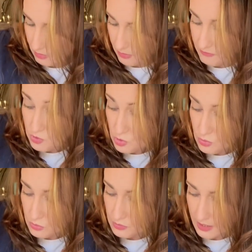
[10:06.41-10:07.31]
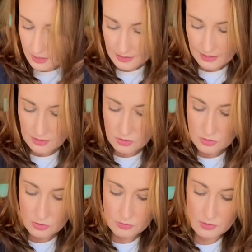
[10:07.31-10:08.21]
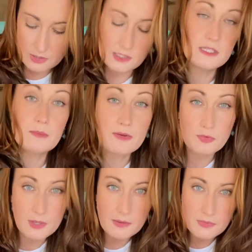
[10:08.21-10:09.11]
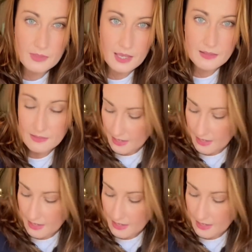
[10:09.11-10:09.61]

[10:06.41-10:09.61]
or I've googled it and had a good old look to see what everyone else says.